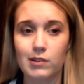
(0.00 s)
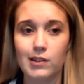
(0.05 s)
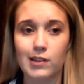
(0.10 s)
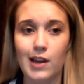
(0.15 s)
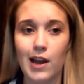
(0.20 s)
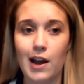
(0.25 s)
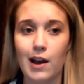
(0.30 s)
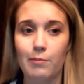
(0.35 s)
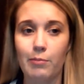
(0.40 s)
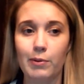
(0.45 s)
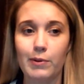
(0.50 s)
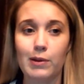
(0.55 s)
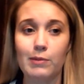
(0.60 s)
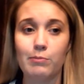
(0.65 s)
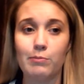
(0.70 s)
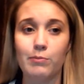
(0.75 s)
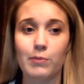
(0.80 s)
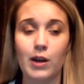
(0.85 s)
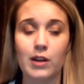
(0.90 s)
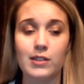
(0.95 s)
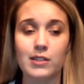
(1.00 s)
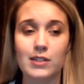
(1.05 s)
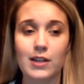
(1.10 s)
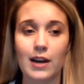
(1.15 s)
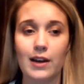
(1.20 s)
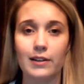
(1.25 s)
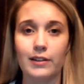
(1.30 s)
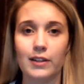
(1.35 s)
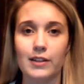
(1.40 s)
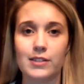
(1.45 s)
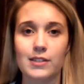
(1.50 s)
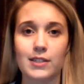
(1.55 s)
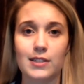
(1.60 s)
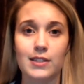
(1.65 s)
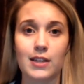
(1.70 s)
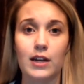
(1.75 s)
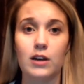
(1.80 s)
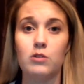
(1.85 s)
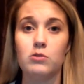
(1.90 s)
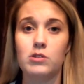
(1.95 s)
a stylist.
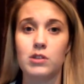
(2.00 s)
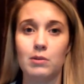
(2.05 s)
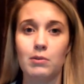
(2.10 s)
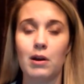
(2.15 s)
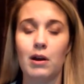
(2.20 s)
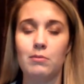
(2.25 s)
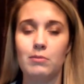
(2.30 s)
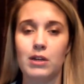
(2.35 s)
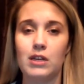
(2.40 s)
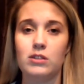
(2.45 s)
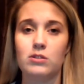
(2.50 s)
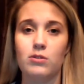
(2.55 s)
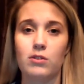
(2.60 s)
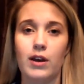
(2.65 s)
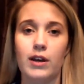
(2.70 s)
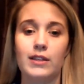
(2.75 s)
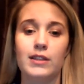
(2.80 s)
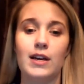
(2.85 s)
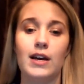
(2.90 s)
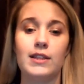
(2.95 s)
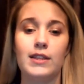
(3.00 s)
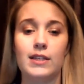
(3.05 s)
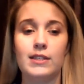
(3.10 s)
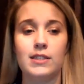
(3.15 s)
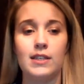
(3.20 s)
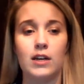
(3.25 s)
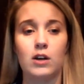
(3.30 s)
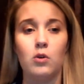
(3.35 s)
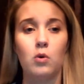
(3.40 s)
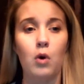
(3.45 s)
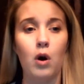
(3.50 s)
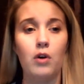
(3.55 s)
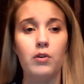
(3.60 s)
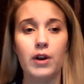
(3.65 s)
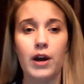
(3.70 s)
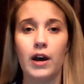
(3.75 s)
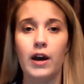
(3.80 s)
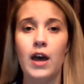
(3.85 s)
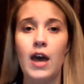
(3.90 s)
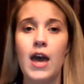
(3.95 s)
Because I know some companies are like that. They set a
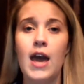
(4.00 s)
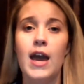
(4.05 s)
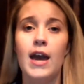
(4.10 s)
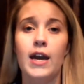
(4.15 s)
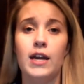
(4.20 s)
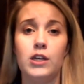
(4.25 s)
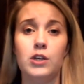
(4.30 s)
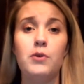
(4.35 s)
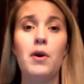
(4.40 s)
quota, and